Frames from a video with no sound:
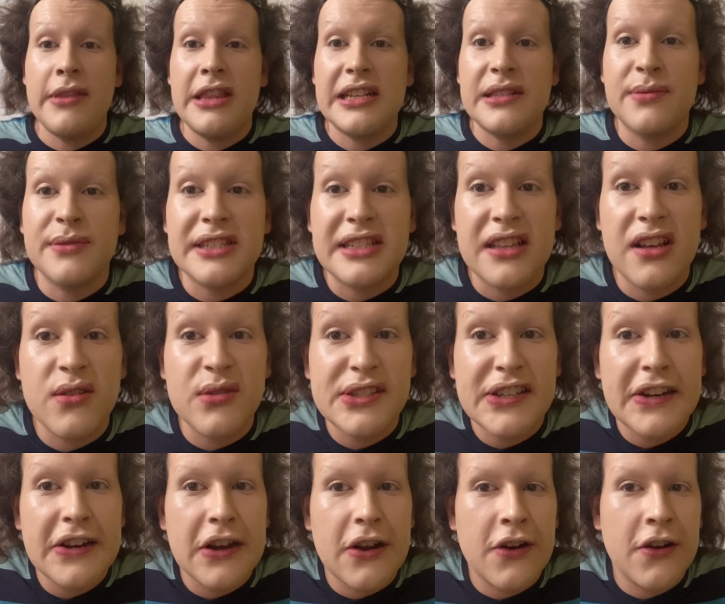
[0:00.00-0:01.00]
this one's
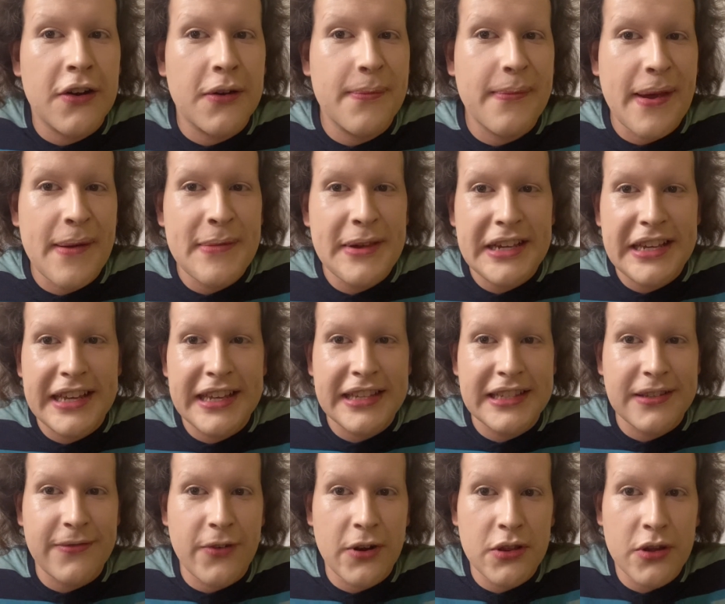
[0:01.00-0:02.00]
closer or maybe
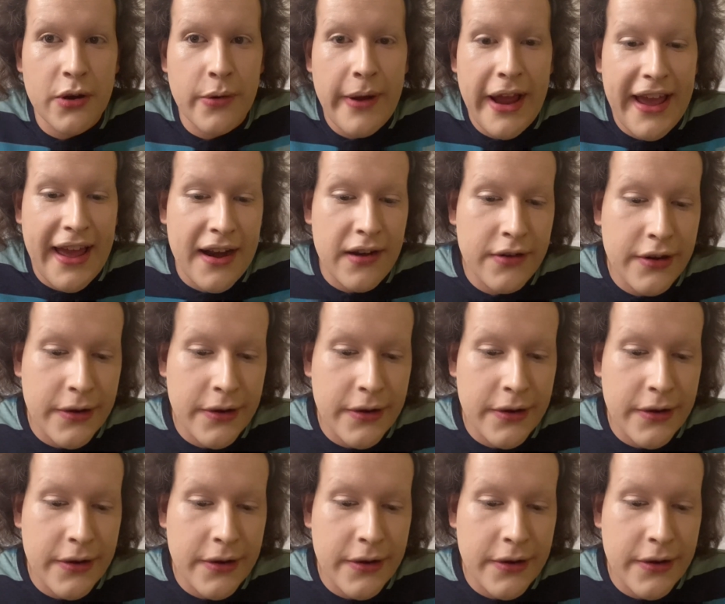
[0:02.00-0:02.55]
it's further away. I don't